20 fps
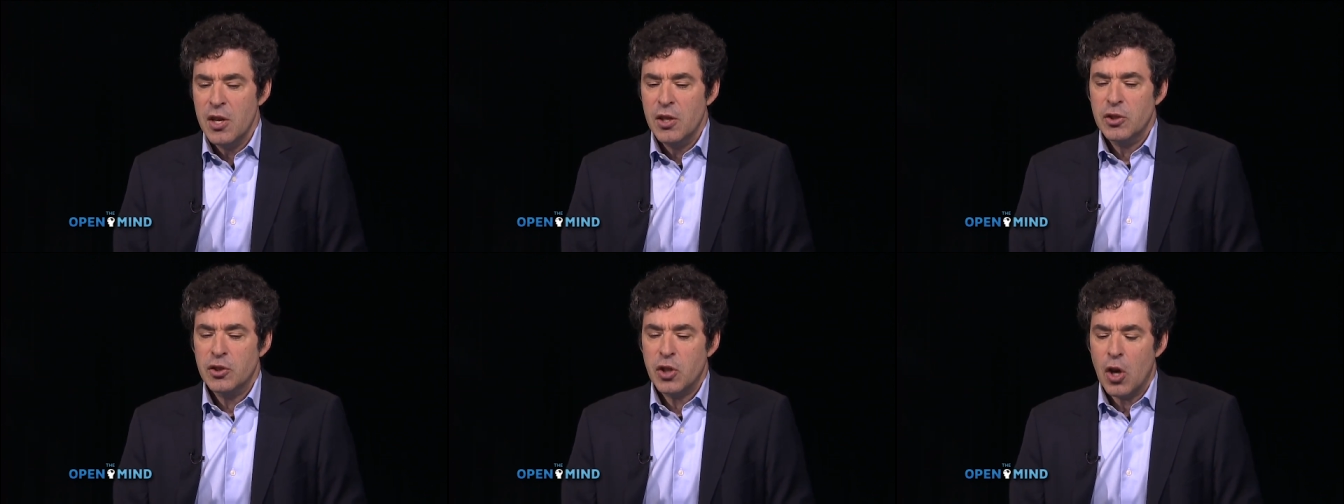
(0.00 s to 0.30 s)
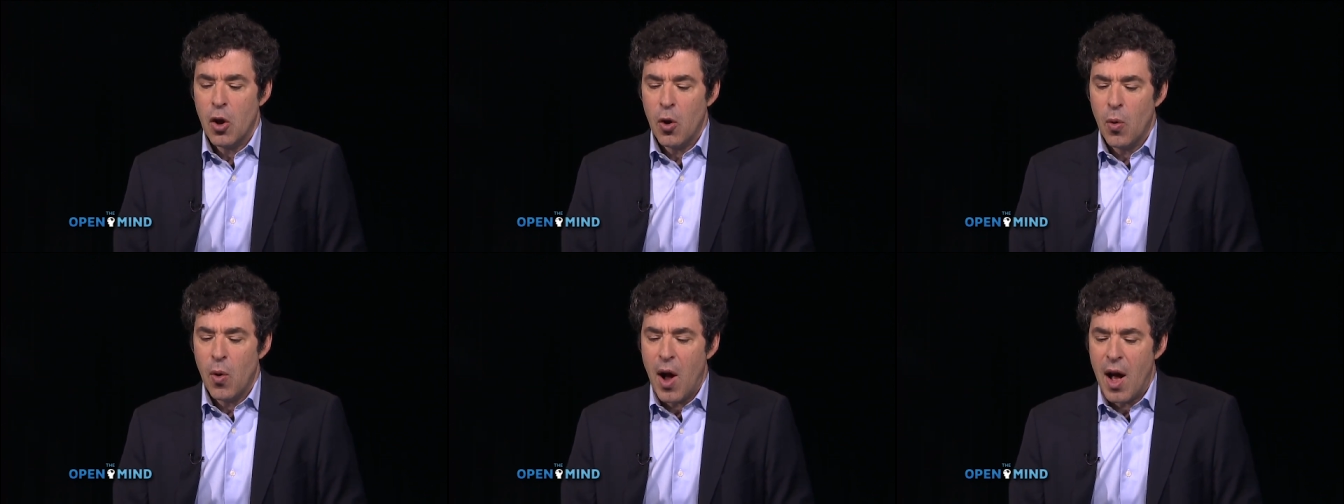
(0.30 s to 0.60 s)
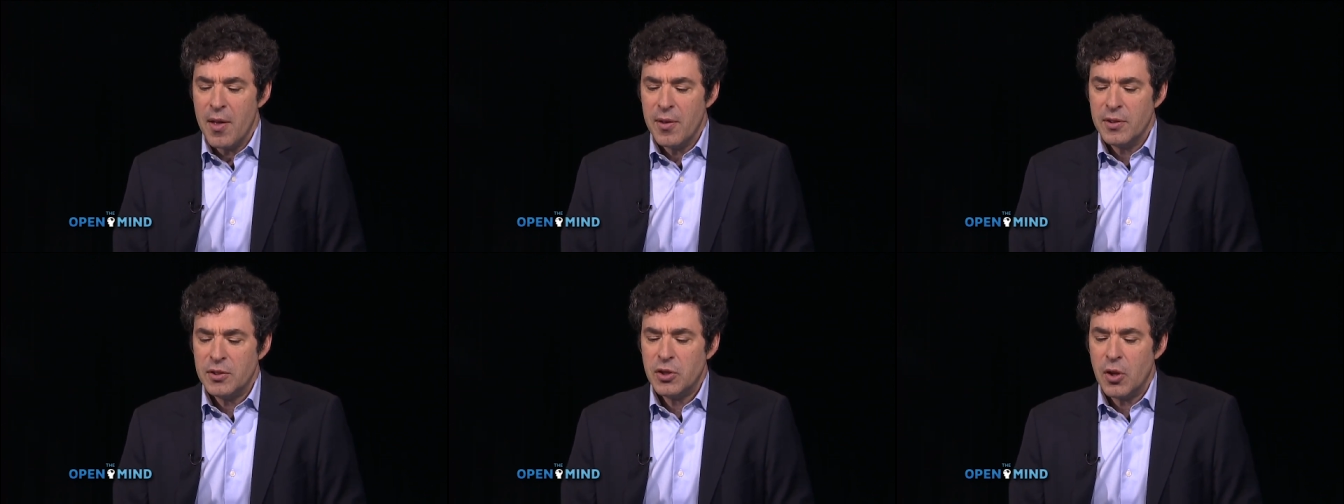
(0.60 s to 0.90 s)
So,
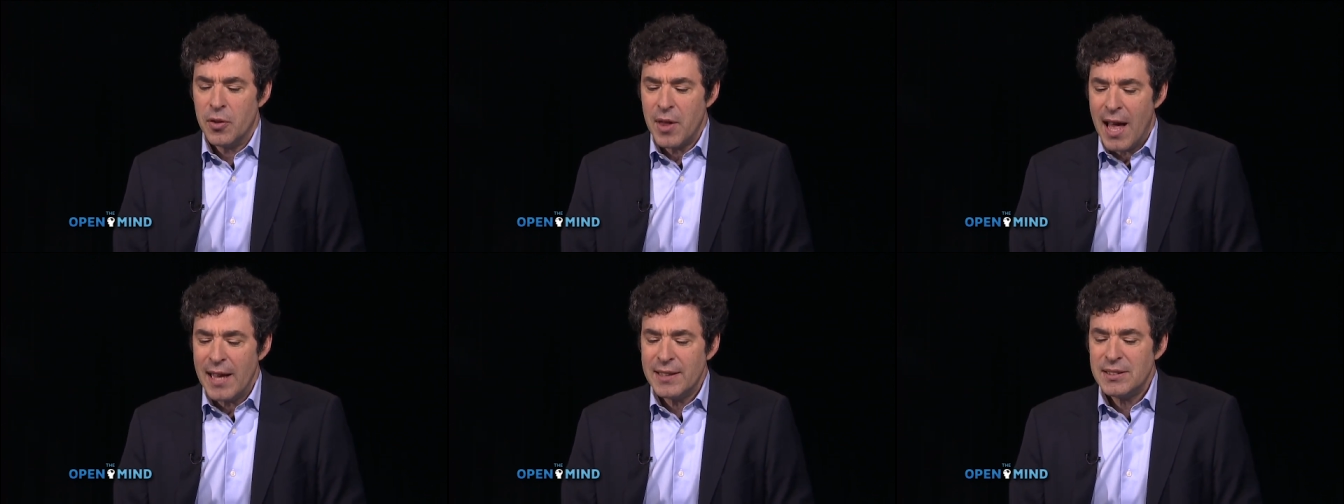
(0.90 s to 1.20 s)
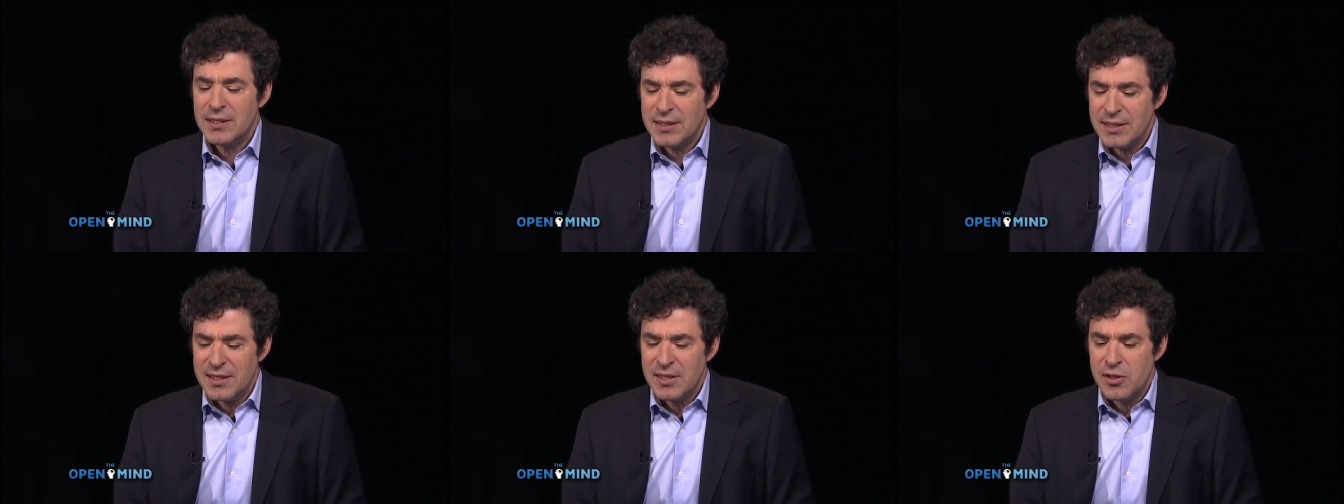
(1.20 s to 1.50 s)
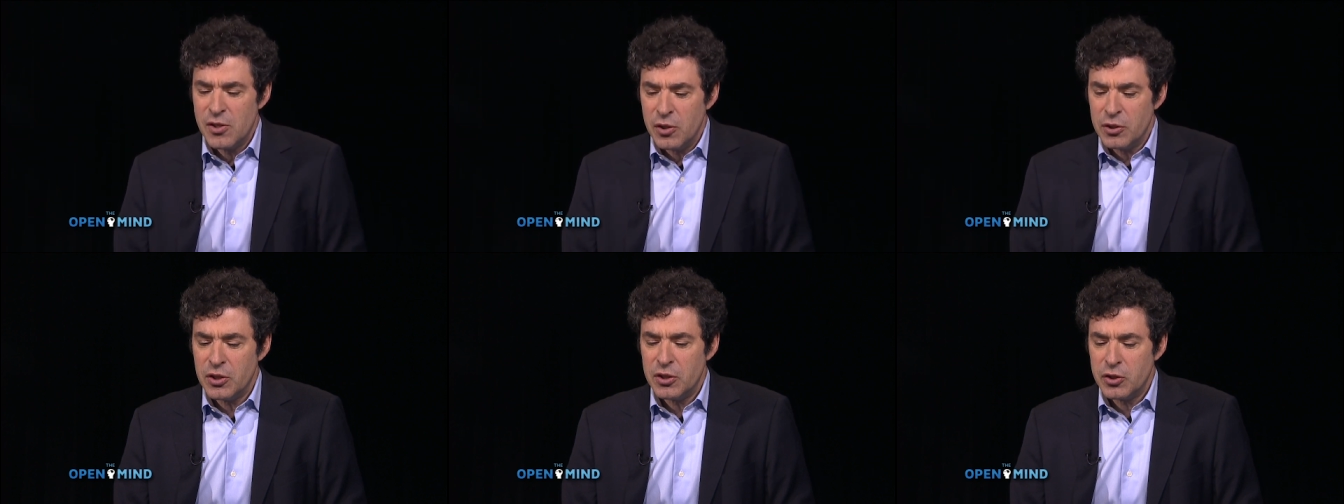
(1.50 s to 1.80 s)
so that's,
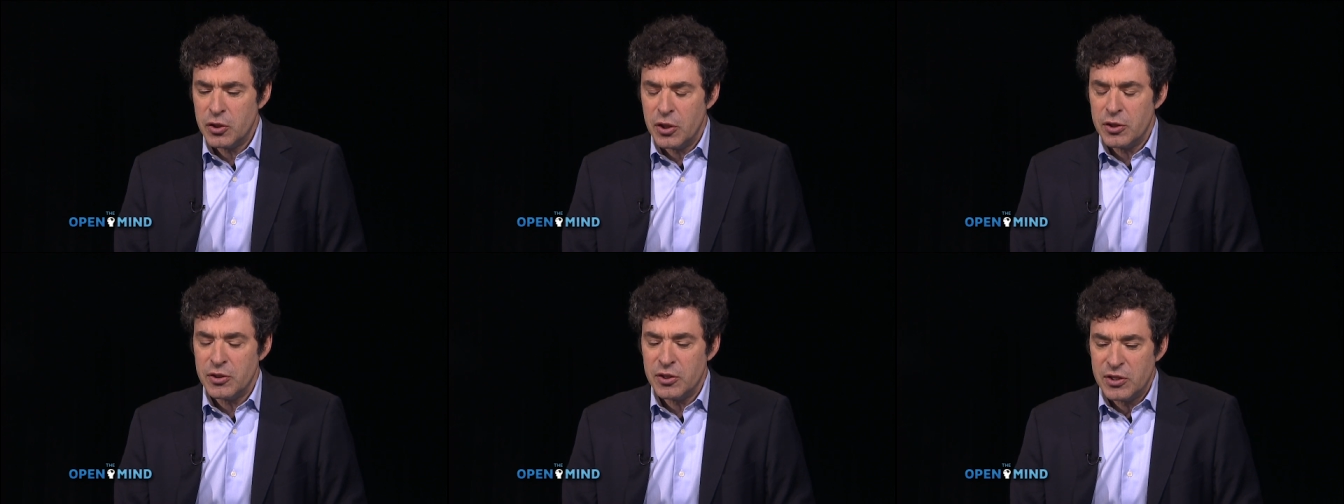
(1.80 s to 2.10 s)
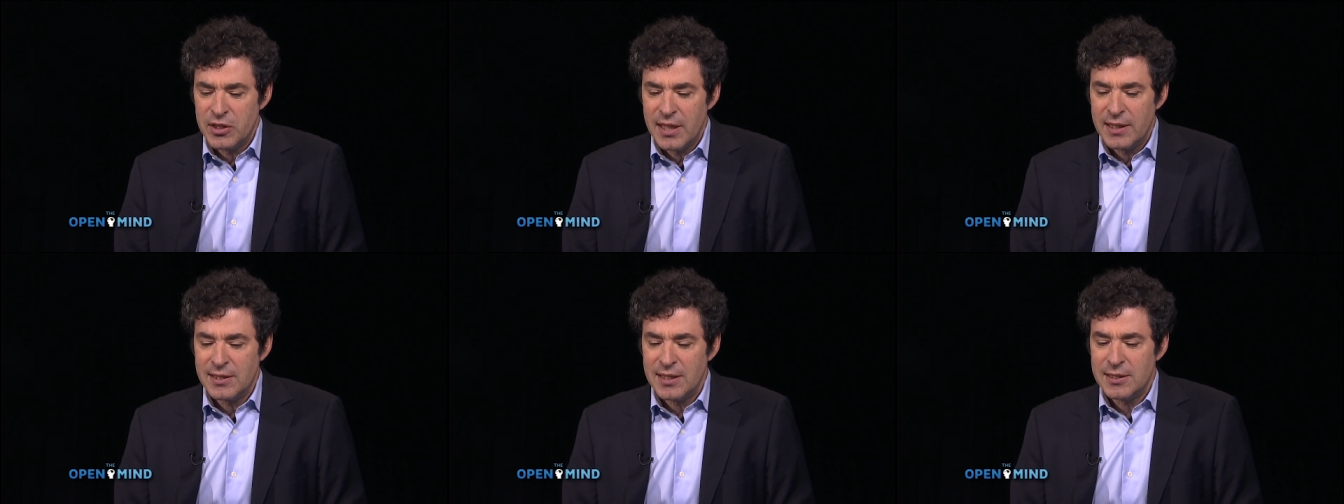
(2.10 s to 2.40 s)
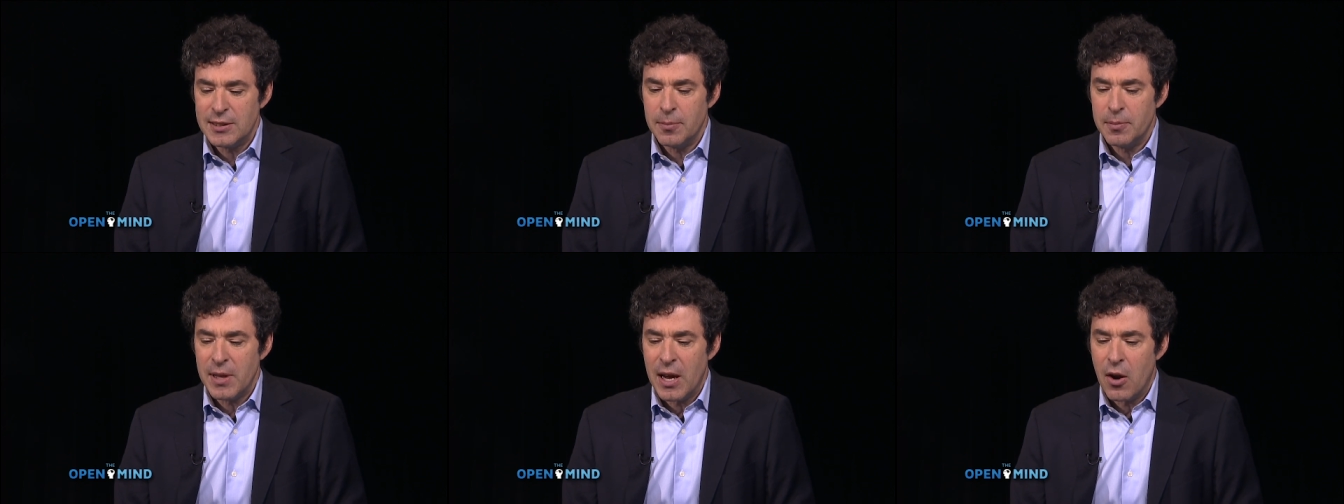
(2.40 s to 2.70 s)
there's a certain
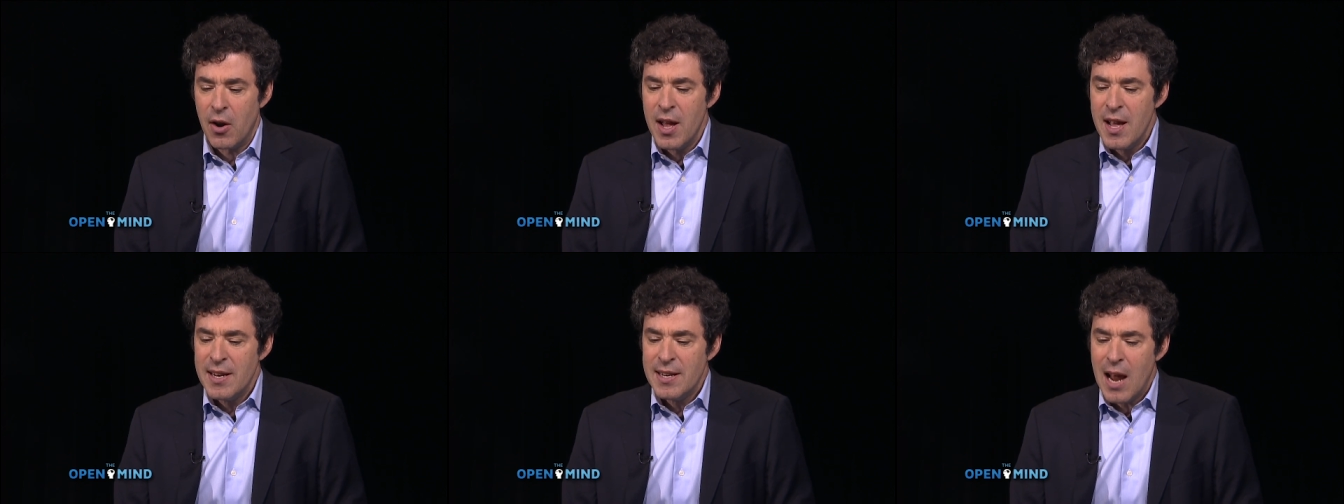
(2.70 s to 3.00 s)
cynicism there.